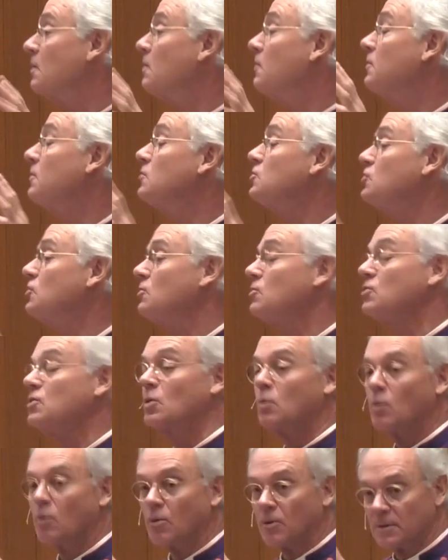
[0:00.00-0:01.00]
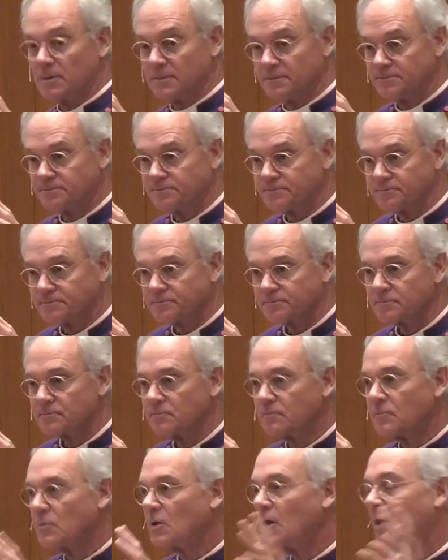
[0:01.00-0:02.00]
the junior warden,
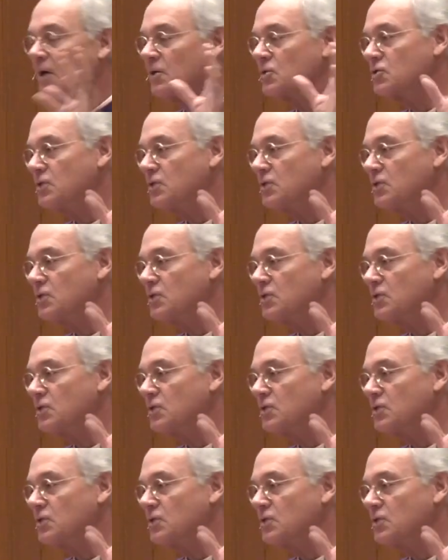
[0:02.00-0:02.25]
a